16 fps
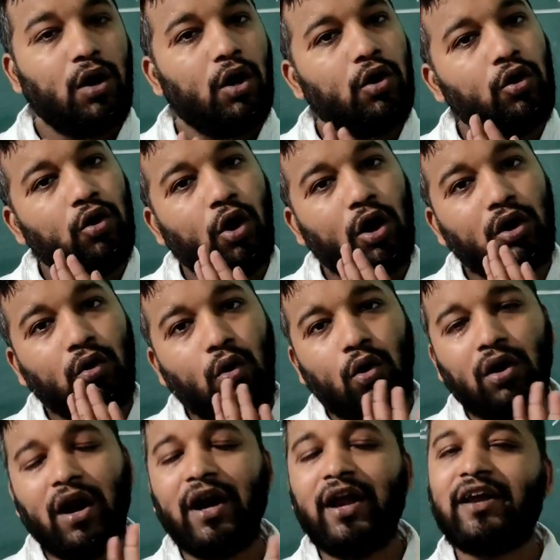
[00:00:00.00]
Not
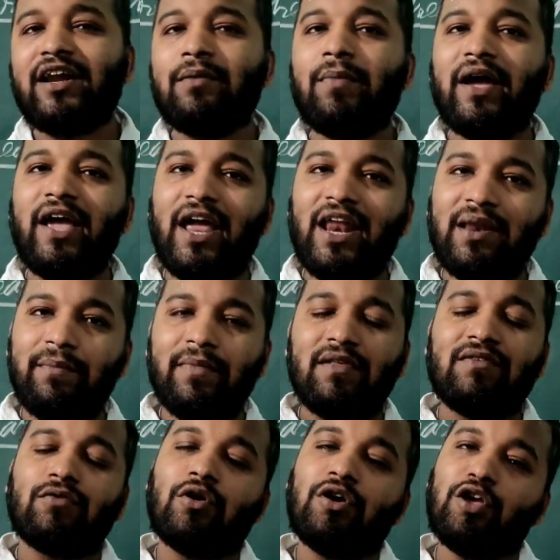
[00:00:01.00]
all are eaten by
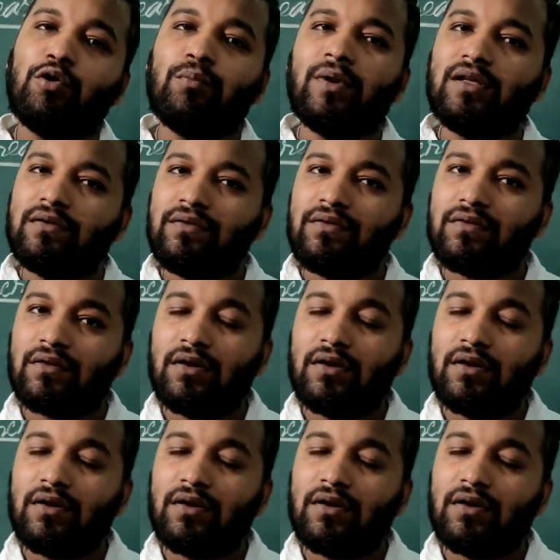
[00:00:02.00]
animals or humans.